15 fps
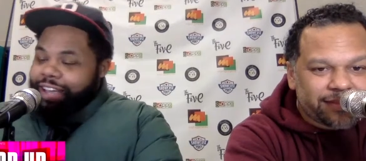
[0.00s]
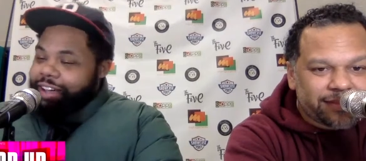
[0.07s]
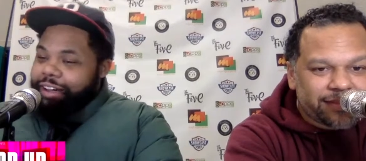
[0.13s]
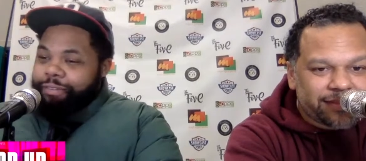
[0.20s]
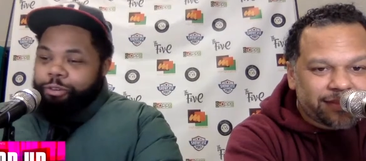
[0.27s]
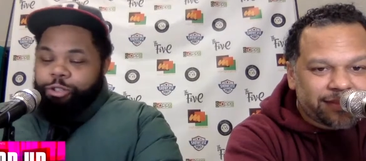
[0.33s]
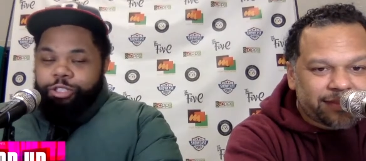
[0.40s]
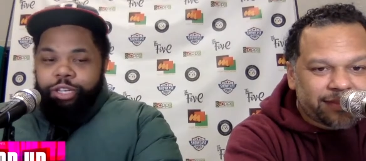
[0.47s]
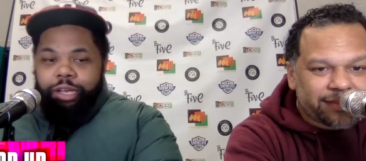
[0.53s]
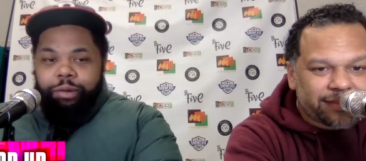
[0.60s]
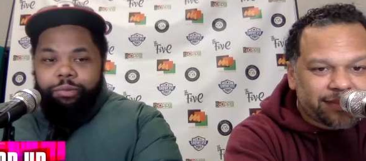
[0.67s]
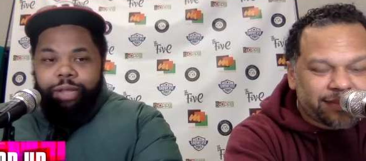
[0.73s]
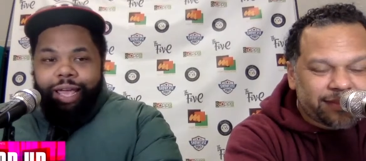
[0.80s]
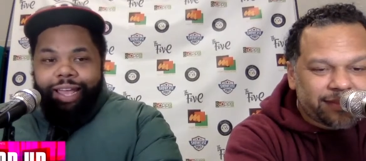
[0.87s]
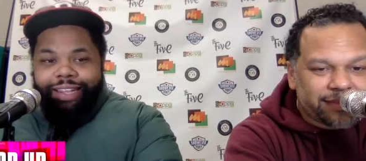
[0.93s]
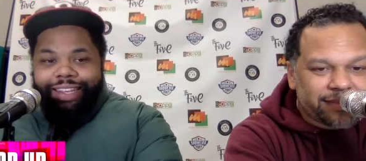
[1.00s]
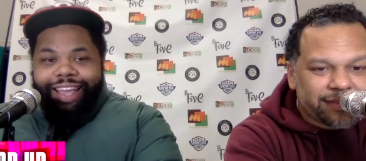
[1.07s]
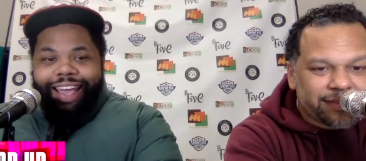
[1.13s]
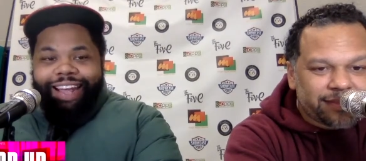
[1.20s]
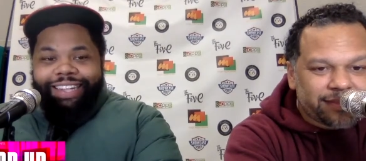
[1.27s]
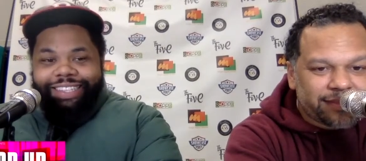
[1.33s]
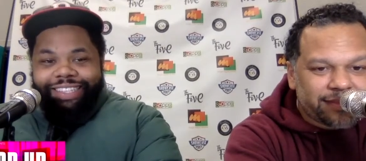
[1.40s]
Speaker 1: Unfortunately, I'm not
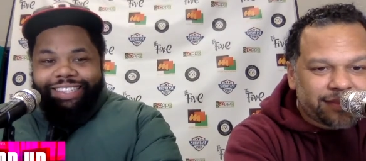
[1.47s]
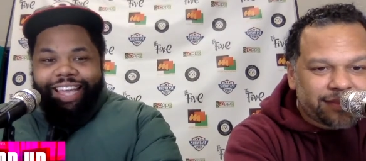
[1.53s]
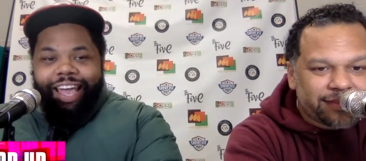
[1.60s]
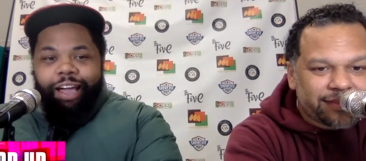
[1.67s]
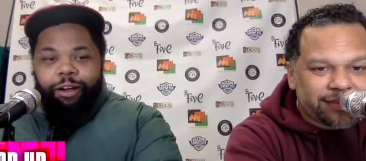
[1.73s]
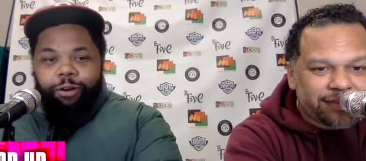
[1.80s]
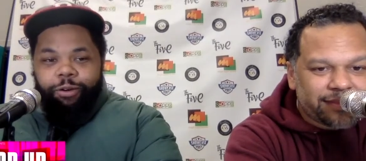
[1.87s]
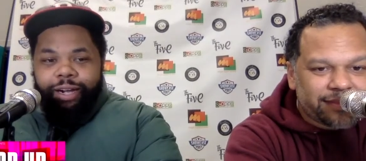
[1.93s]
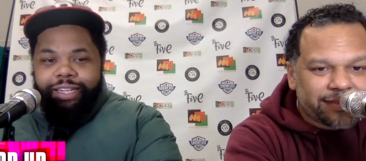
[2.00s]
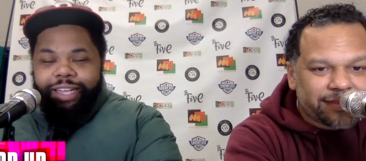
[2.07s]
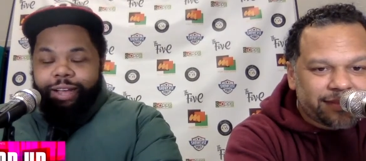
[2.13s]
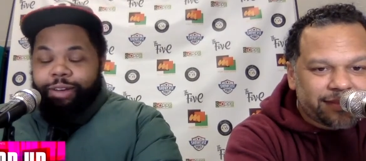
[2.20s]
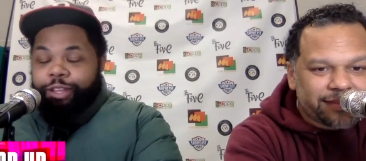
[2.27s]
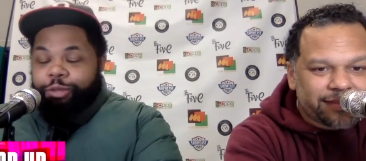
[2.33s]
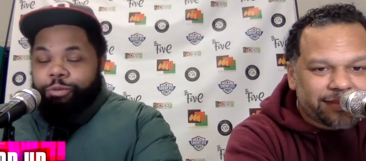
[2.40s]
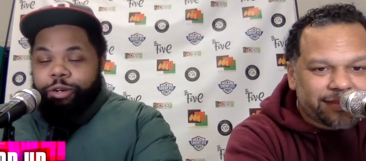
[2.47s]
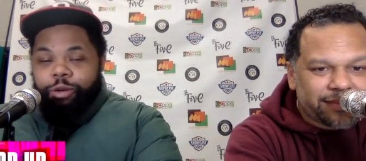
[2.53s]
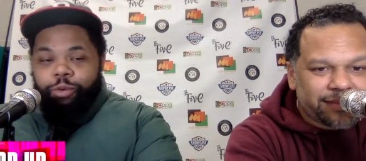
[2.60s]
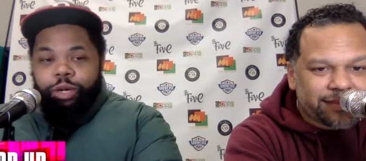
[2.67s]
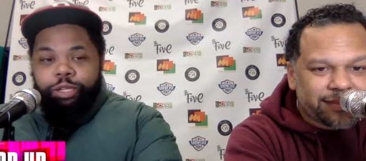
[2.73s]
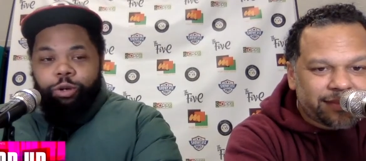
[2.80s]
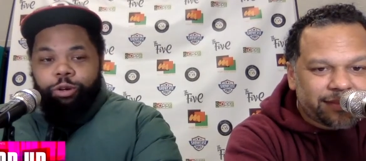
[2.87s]
at the tower right now at
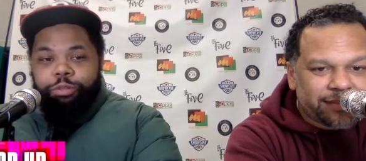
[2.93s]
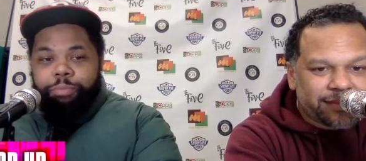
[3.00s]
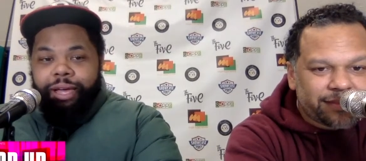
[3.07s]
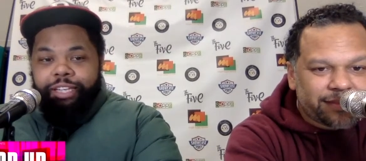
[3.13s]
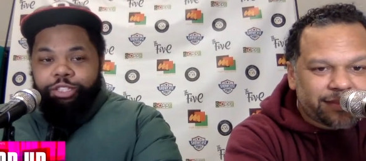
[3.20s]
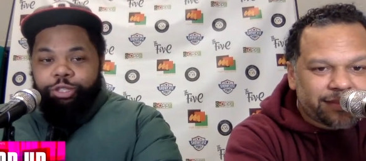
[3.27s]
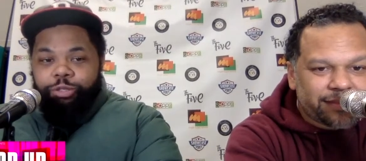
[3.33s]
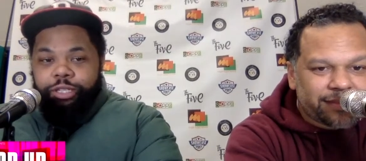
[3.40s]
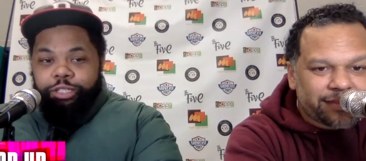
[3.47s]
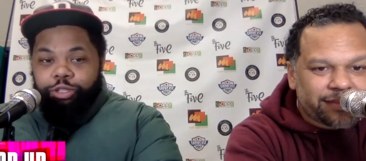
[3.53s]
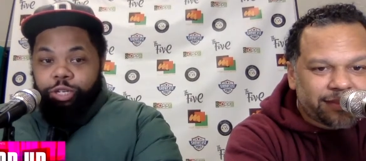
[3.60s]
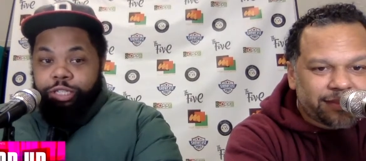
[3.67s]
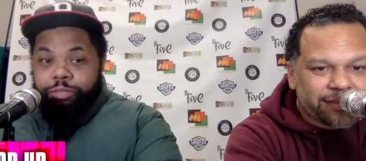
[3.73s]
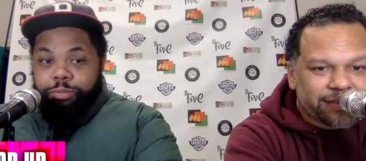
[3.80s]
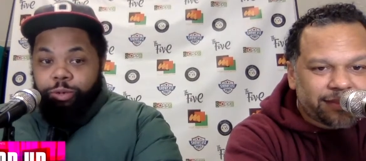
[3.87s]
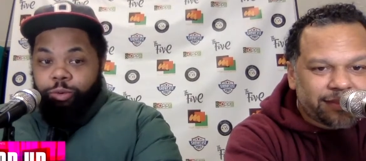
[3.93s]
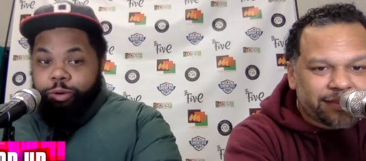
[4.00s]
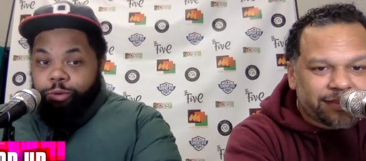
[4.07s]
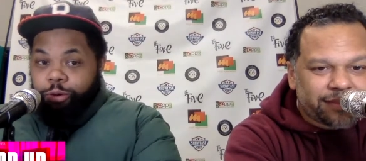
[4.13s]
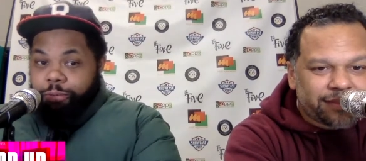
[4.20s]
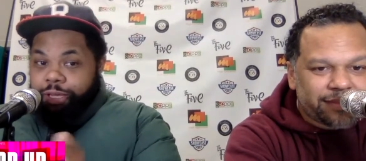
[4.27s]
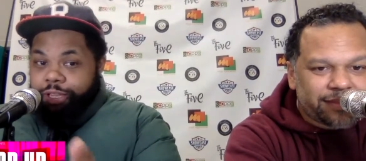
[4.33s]
301 North Main Street. Trust me, we
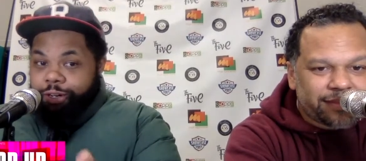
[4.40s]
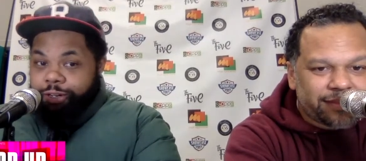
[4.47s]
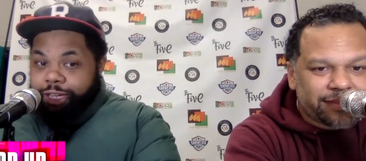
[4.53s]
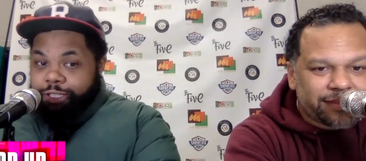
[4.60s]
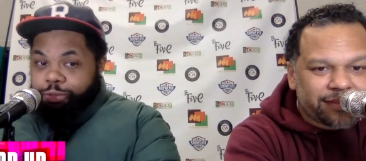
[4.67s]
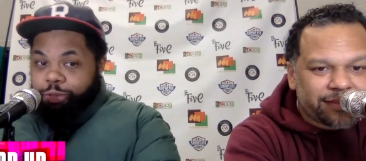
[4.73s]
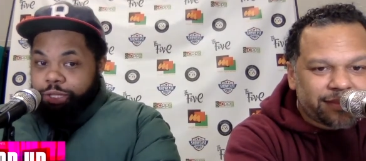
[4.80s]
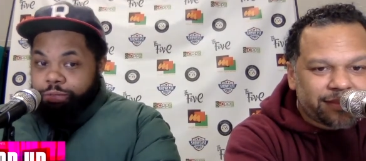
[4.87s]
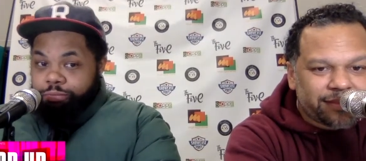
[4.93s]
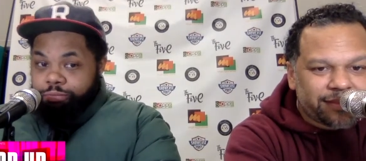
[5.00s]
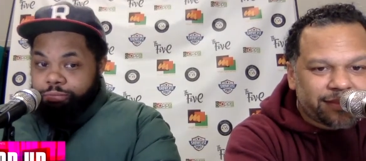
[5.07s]
will be there next week.